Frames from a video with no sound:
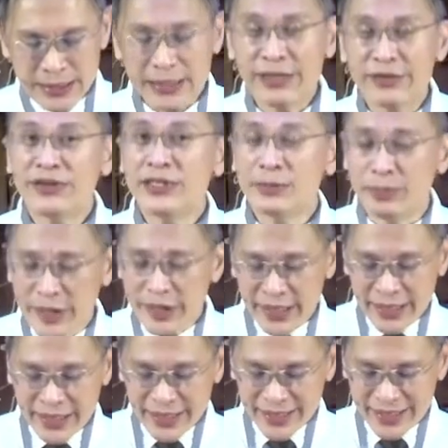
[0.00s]
The difference
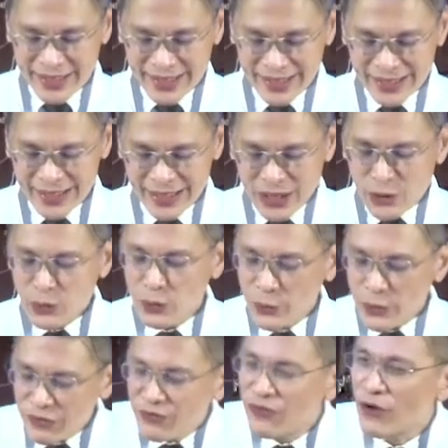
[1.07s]
being,
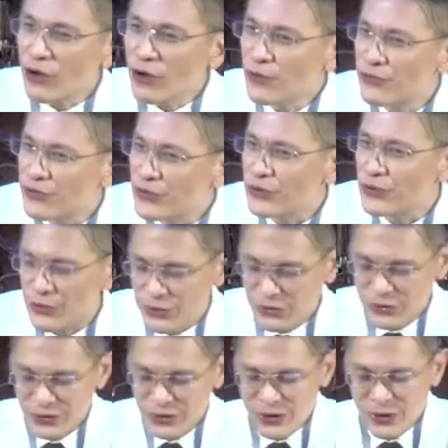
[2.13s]
would we follow through
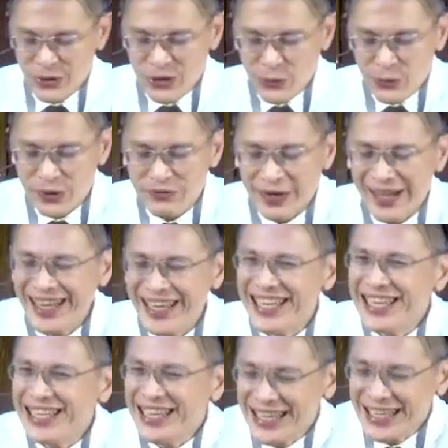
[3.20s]
with our
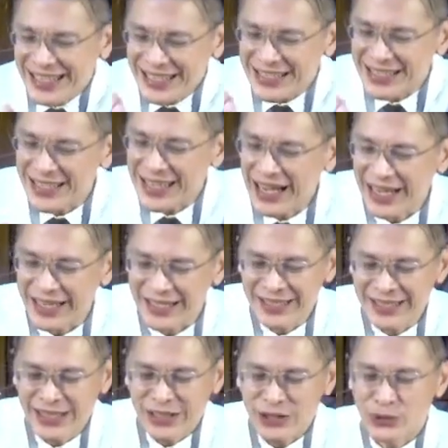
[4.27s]
innate
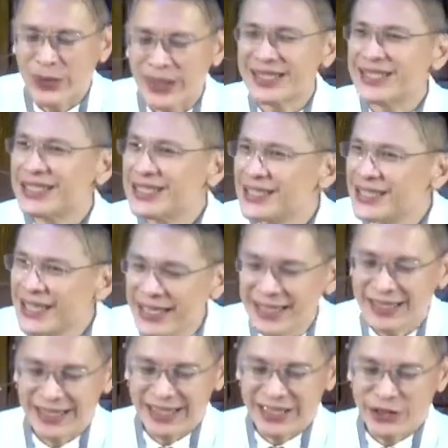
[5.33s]
design to
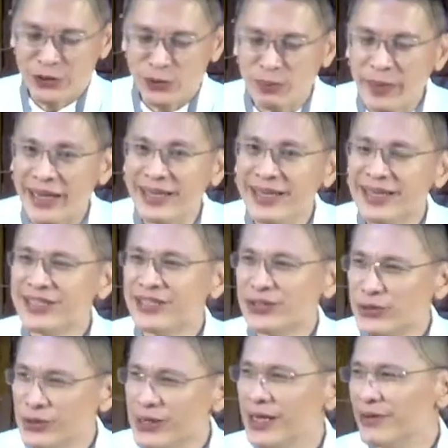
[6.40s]
extend
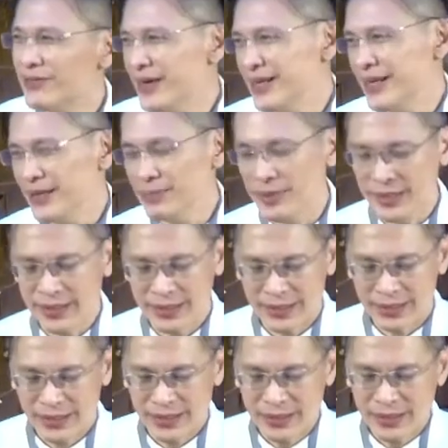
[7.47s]
humaneness to love our neighbor?
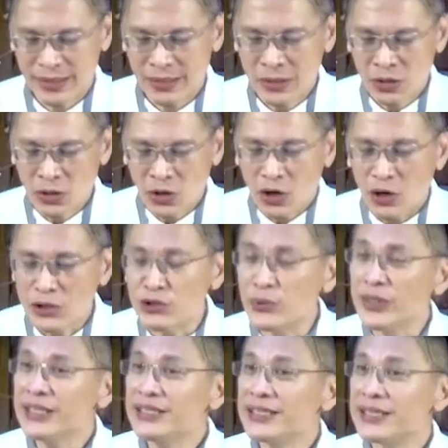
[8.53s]
Or
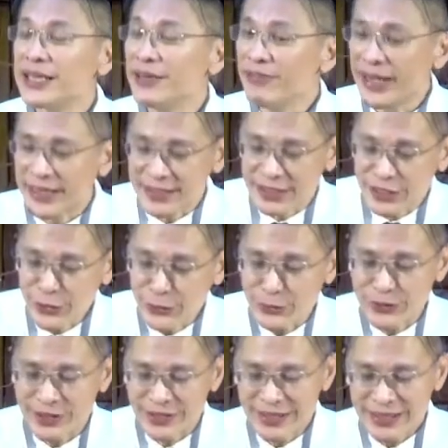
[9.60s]
do we give
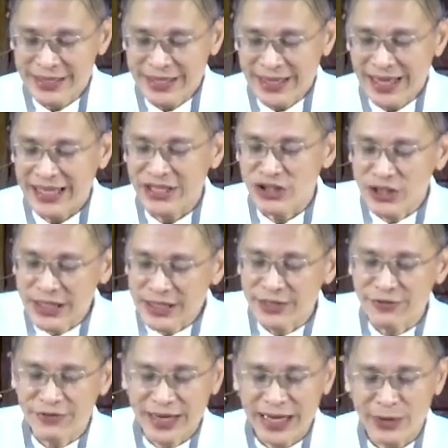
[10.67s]
excuse and
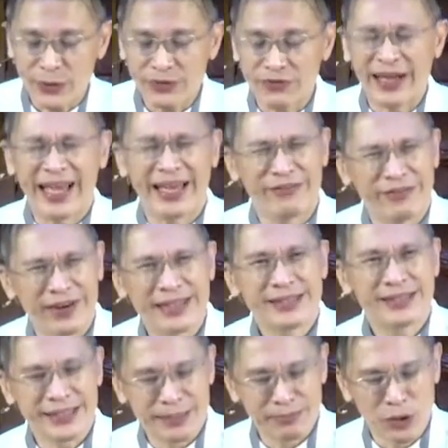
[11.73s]
justify with our
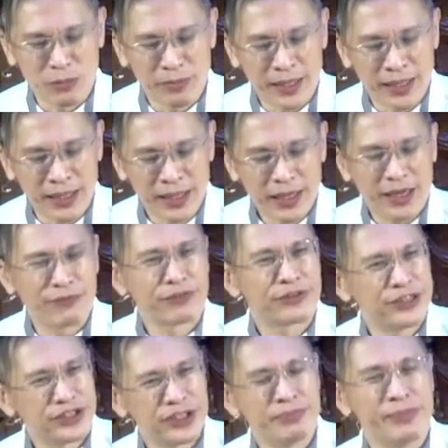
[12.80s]
advanced diploma
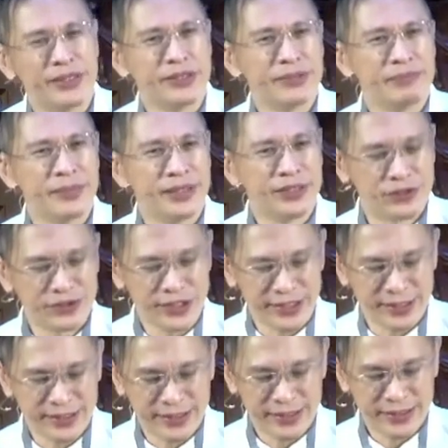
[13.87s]
of Christian
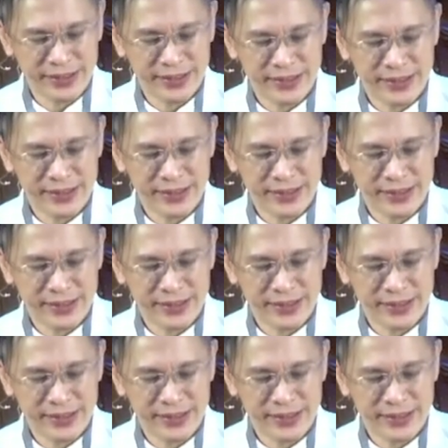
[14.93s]
ministries?